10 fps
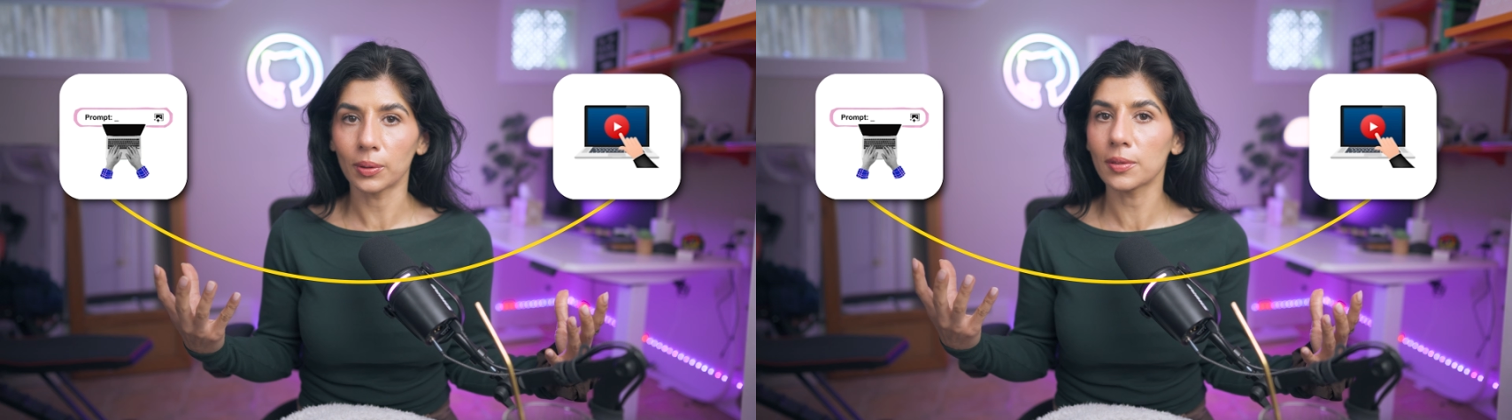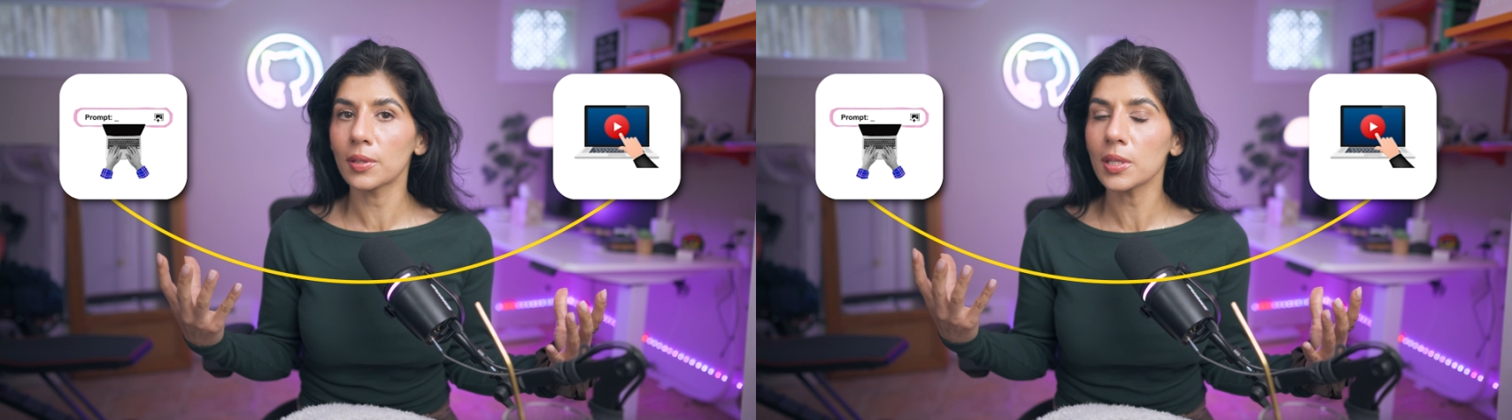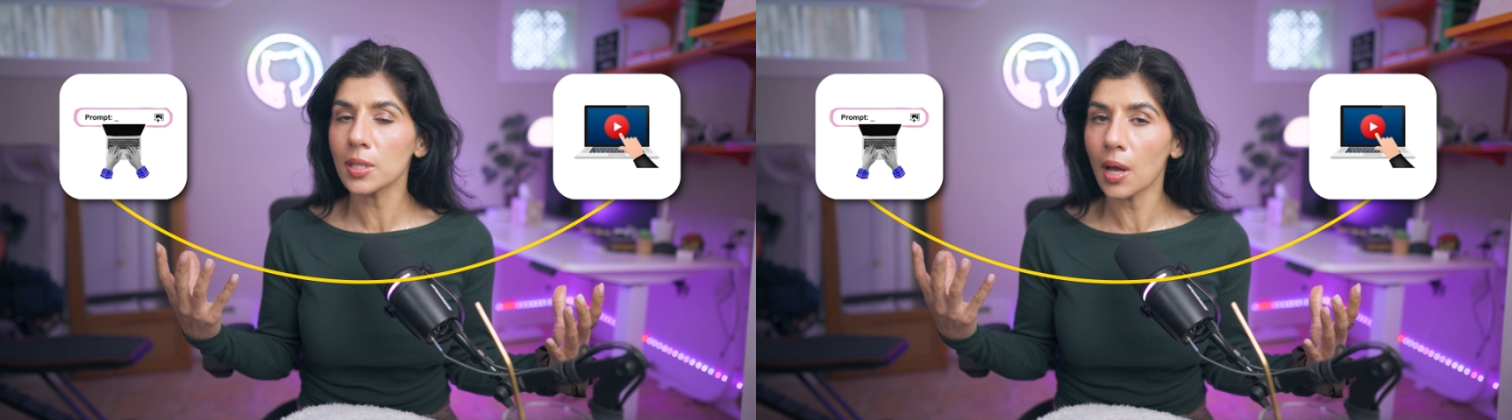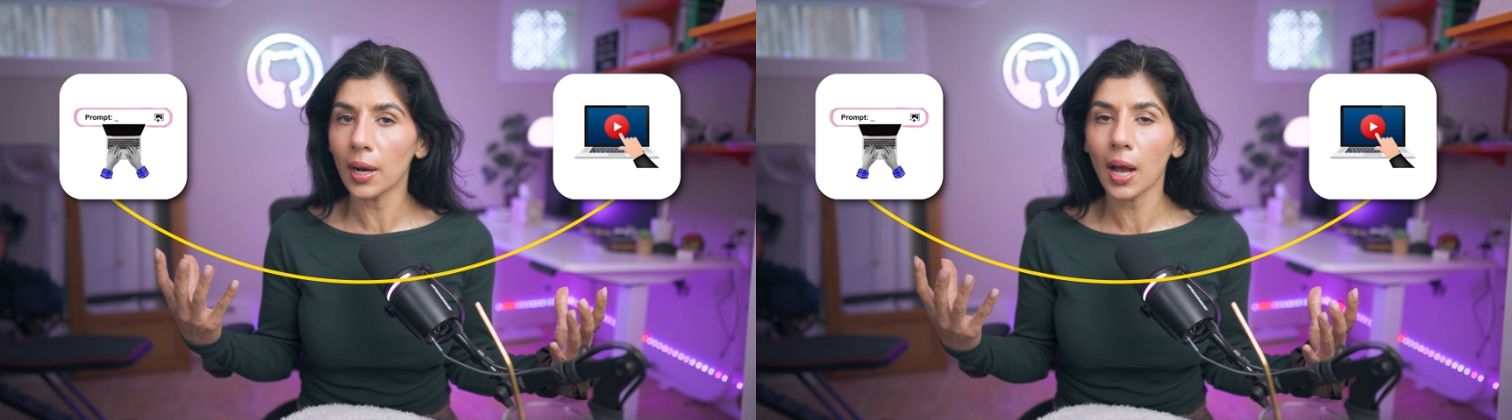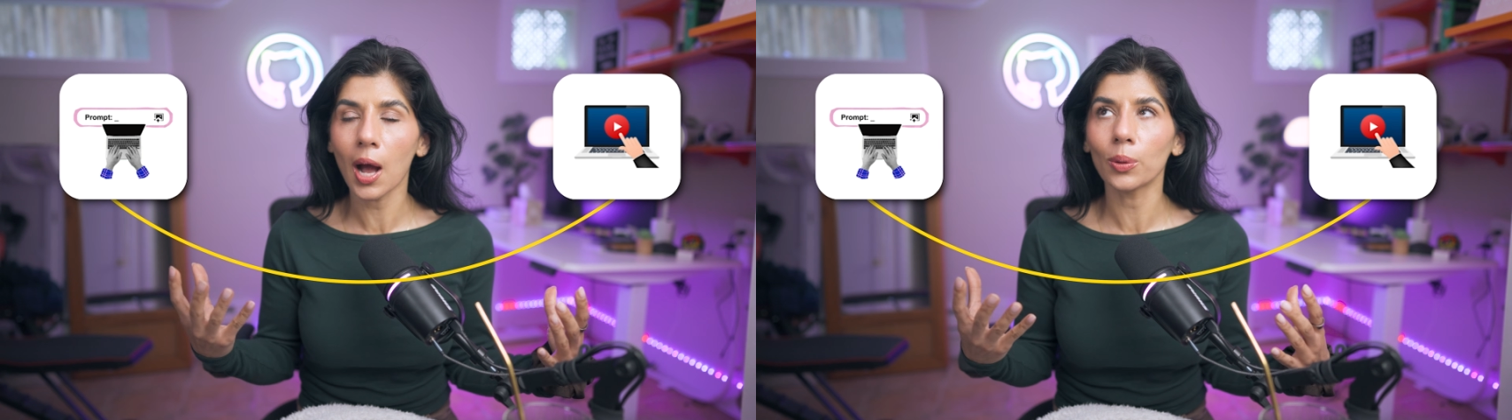This is
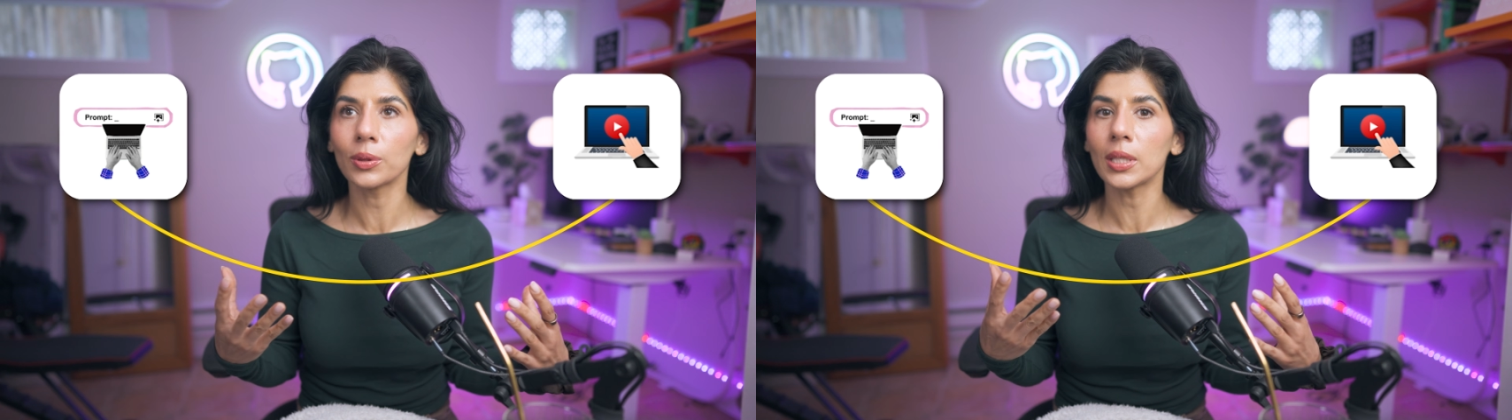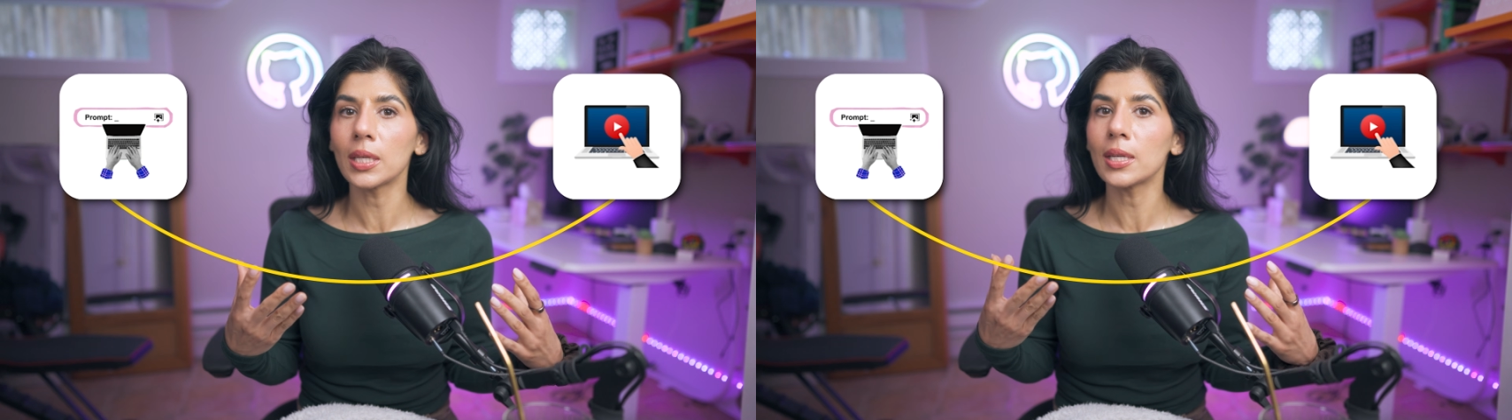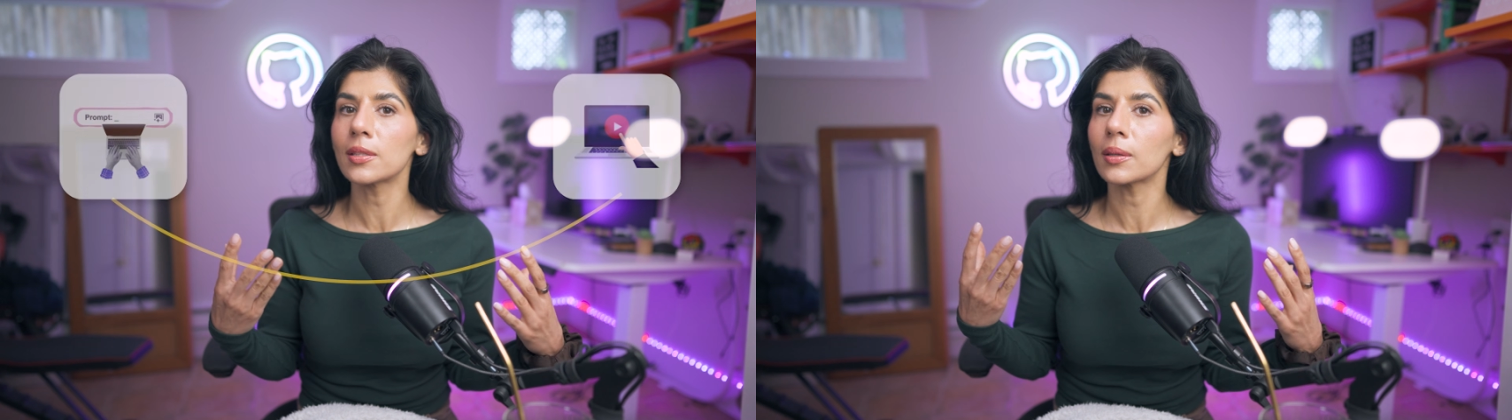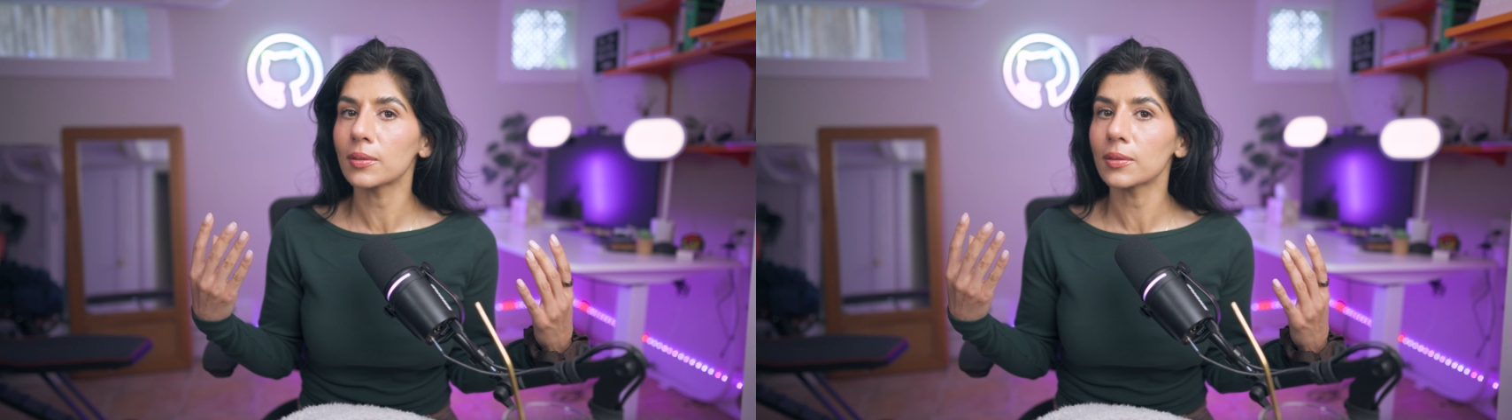not how these